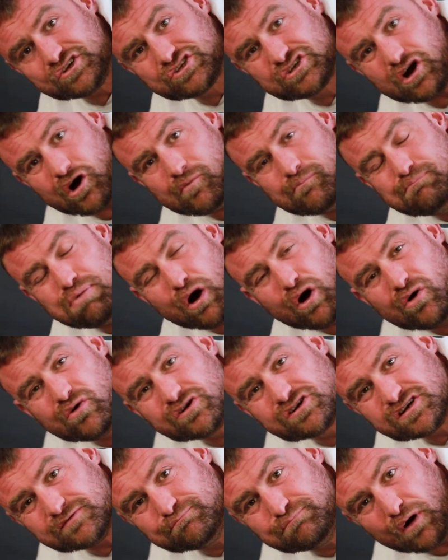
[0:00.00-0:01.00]
just go
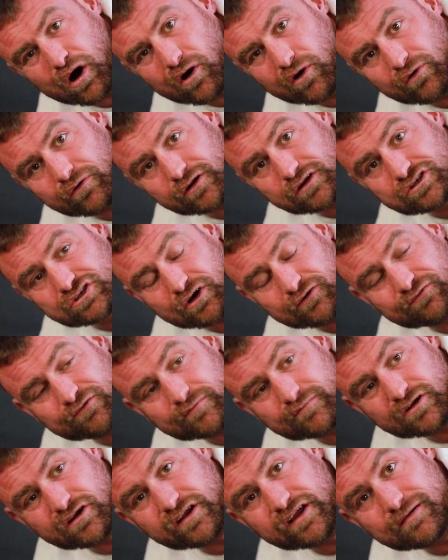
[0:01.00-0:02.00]
bone to bone. So
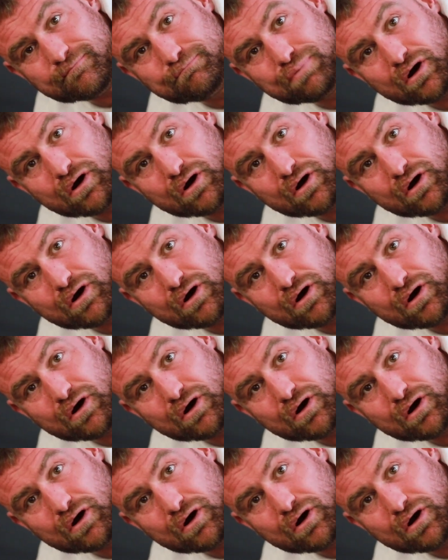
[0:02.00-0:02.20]
from your hip